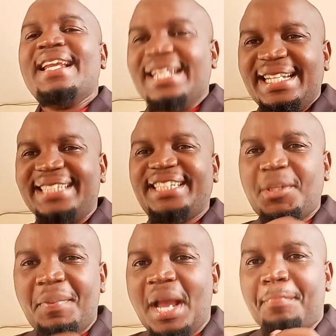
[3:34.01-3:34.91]
let
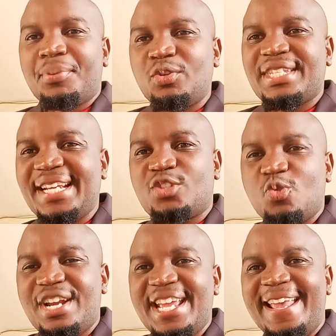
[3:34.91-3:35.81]
it be uprooted
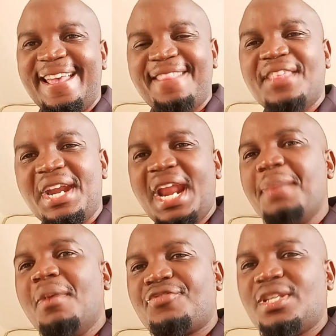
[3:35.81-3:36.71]
today in the
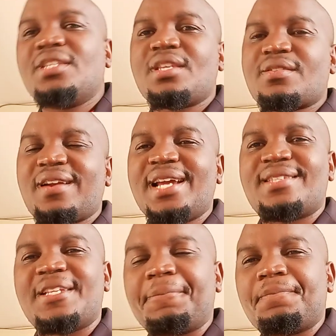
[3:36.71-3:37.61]
name of Jesus
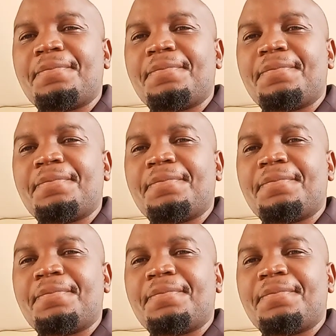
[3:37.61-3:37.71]
Christ.